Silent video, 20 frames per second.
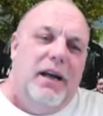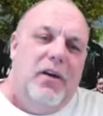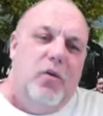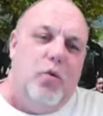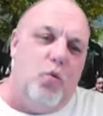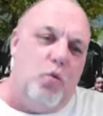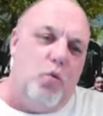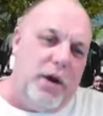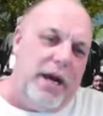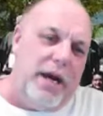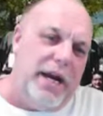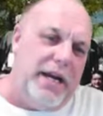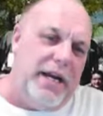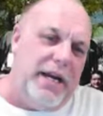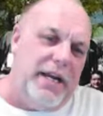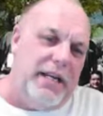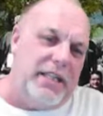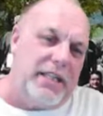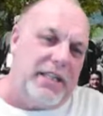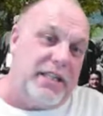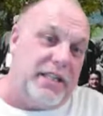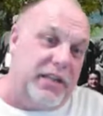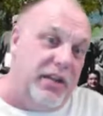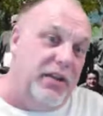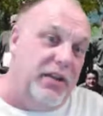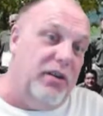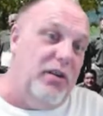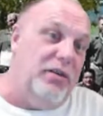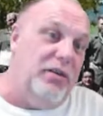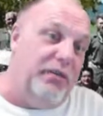weed is
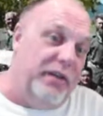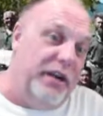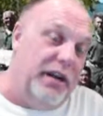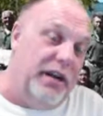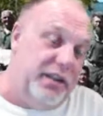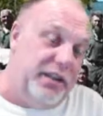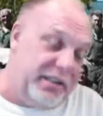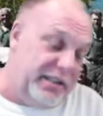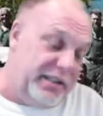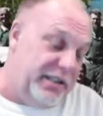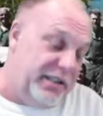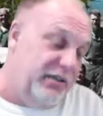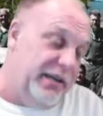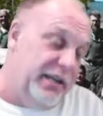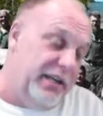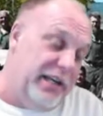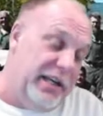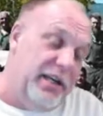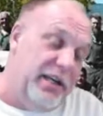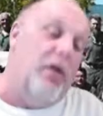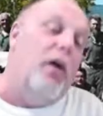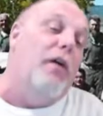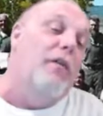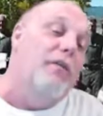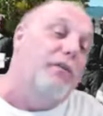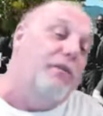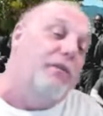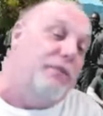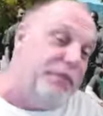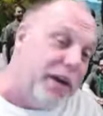still illegal
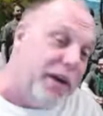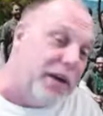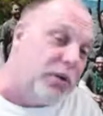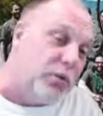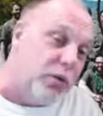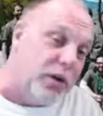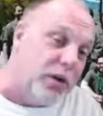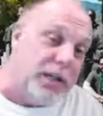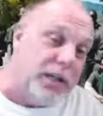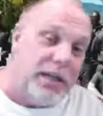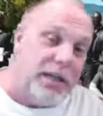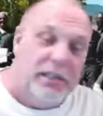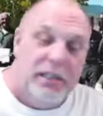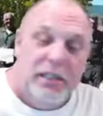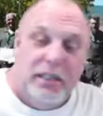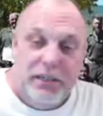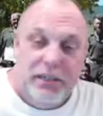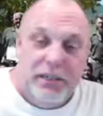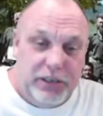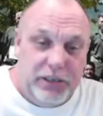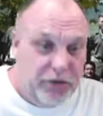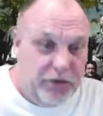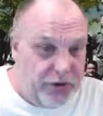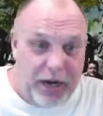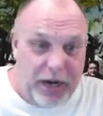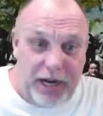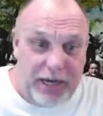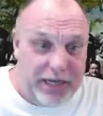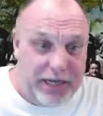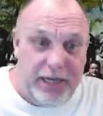federally. So they're
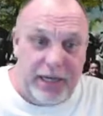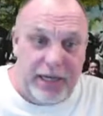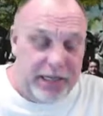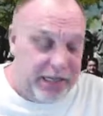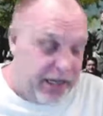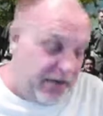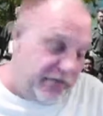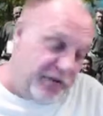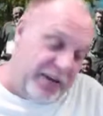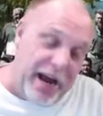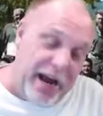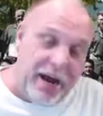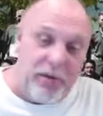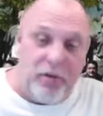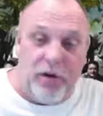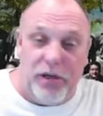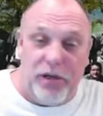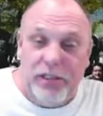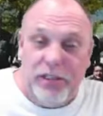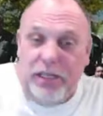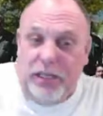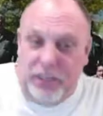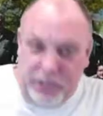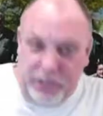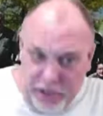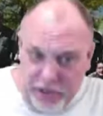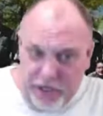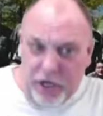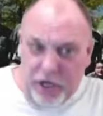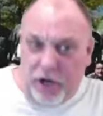not going to give you that one
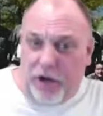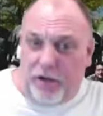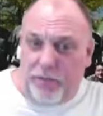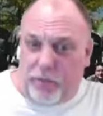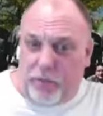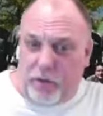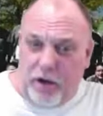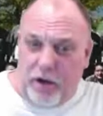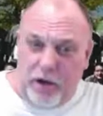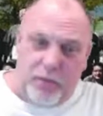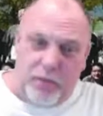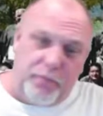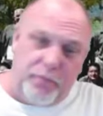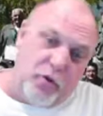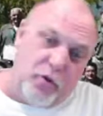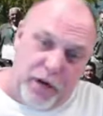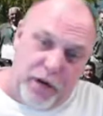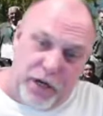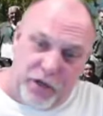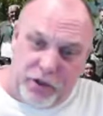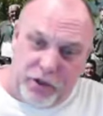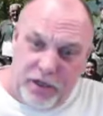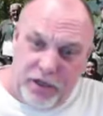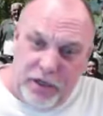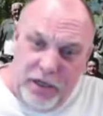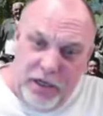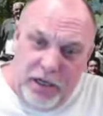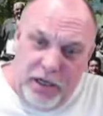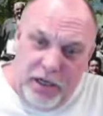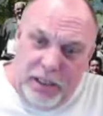till you get off probation.
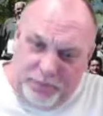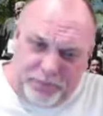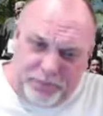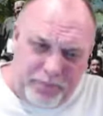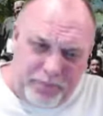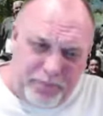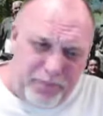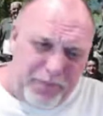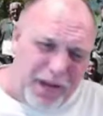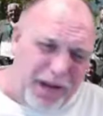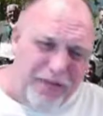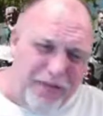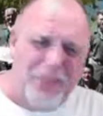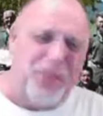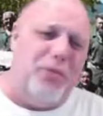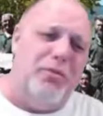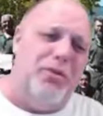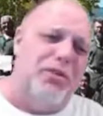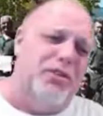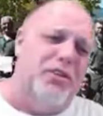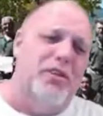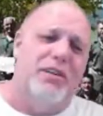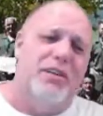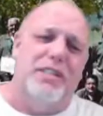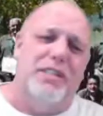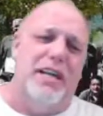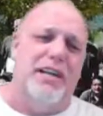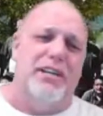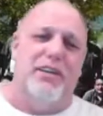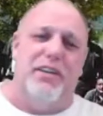I was almost going to
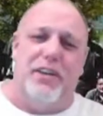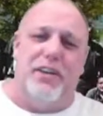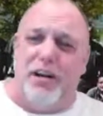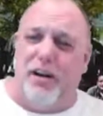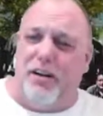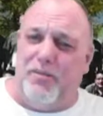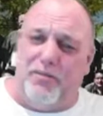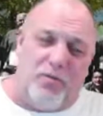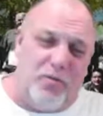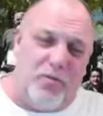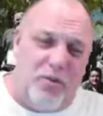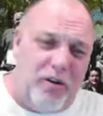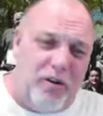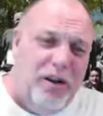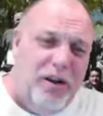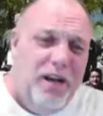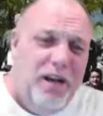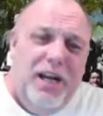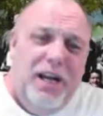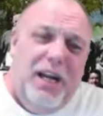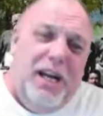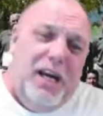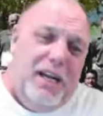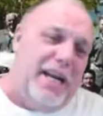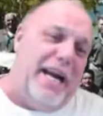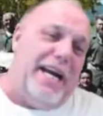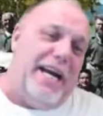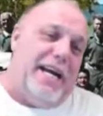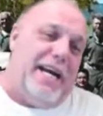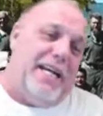say till you get off parole.
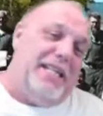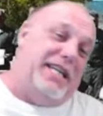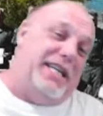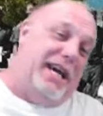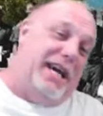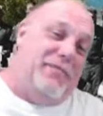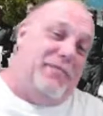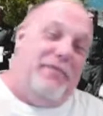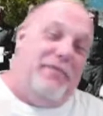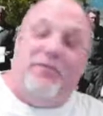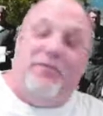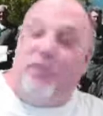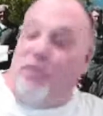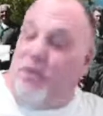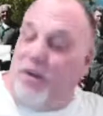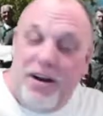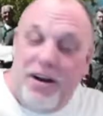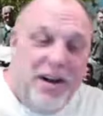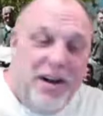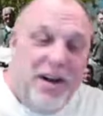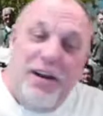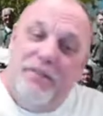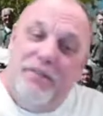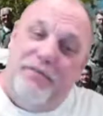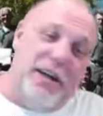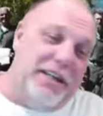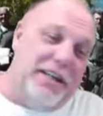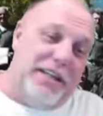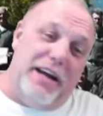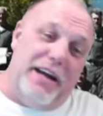Like I said before,
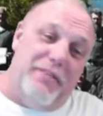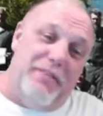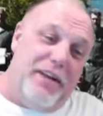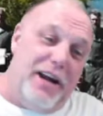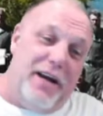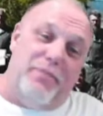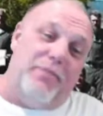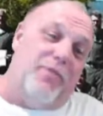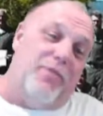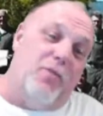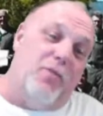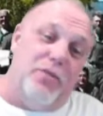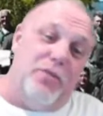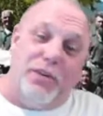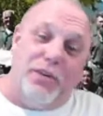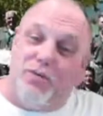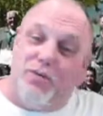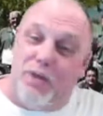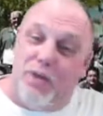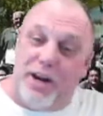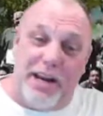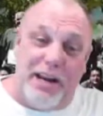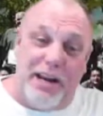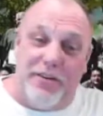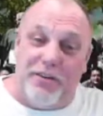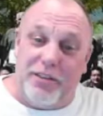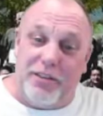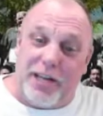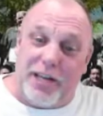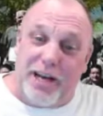Feds haven't had parole in 20
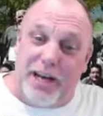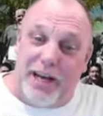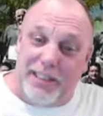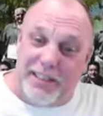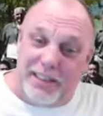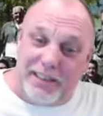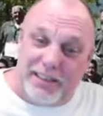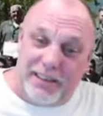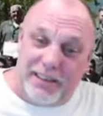years, guys.